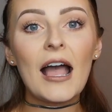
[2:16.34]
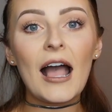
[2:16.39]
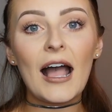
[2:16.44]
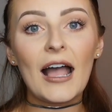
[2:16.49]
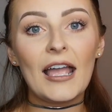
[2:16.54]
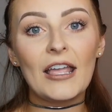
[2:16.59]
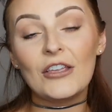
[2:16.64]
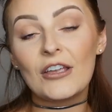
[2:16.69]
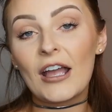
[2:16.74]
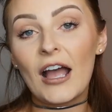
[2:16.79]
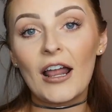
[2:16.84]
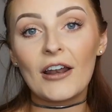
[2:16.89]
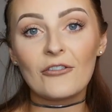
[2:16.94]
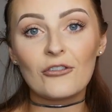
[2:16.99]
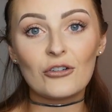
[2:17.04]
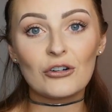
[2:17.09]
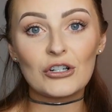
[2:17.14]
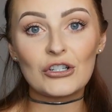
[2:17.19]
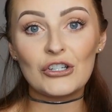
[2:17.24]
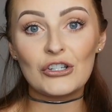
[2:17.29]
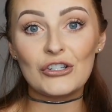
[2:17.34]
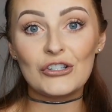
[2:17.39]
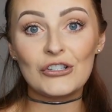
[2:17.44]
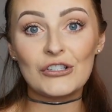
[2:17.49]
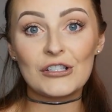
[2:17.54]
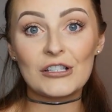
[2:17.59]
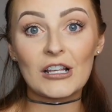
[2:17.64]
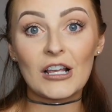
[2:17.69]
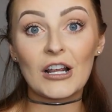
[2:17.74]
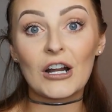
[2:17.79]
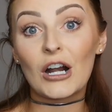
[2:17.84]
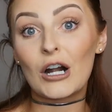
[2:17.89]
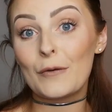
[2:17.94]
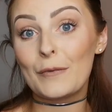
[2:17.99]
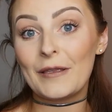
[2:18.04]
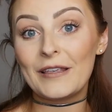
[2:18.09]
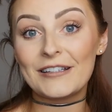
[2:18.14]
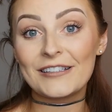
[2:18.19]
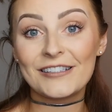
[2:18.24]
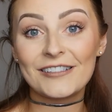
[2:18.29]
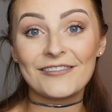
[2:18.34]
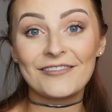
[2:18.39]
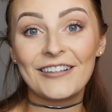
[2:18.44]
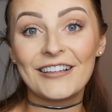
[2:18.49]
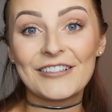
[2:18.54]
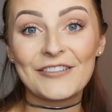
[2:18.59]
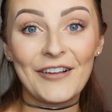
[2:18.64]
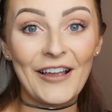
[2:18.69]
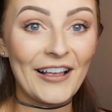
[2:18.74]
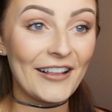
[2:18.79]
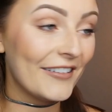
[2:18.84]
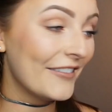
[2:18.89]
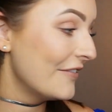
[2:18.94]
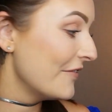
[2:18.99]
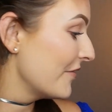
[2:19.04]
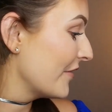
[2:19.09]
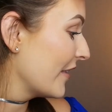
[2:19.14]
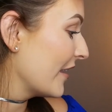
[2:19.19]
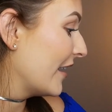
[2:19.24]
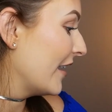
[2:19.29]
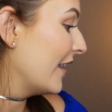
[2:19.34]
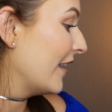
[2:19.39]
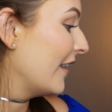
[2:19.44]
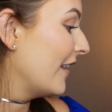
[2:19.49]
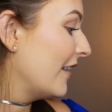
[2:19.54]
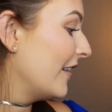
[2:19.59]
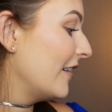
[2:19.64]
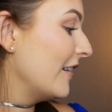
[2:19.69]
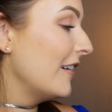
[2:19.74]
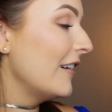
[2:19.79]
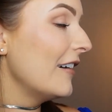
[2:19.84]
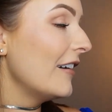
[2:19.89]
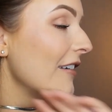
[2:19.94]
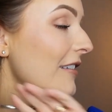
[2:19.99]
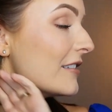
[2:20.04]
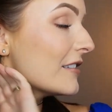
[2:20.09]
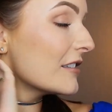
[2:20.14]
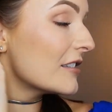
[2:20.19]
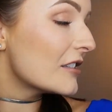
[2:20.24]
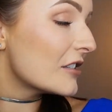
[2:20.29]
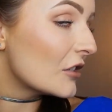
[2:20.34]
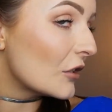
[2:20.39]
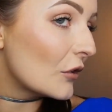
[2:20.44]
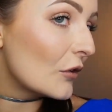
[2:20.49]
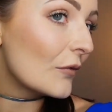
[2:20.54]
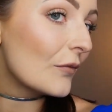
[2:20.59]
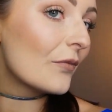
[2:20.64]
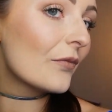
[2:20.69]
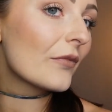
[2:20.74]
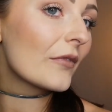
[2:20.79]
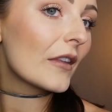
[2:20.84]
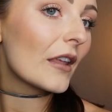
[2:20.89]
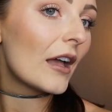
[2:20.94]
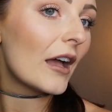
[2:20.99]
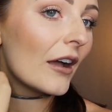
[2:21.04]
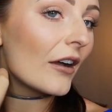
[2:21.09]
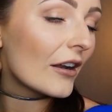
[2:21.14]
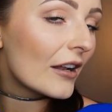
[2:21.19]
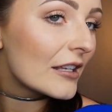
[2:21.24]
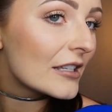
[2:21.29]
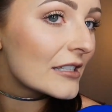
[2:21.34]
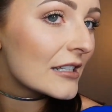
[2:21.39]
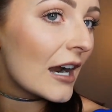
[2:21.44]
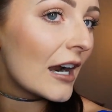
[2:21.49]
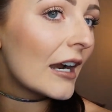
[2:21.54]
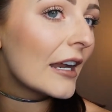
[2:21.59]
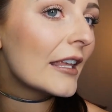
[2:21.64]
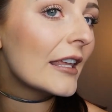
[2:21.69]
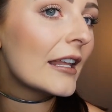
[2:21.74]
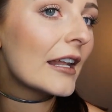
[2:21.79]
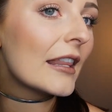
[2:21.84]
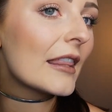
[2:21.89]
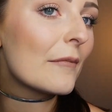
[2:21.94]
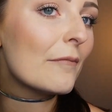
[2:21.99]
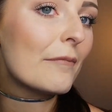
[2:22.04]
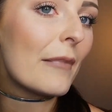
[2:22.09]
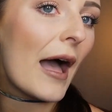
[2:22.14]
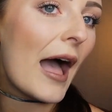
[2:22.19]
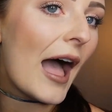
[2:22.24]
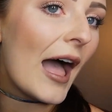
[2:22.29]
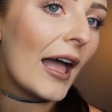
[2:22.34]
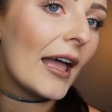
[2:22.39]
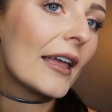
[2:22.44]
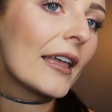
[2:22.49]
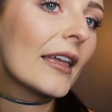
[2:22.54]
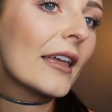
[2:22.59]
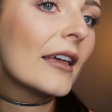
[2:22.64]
You can of course use Kirby's as well. So I'm going to start here at the back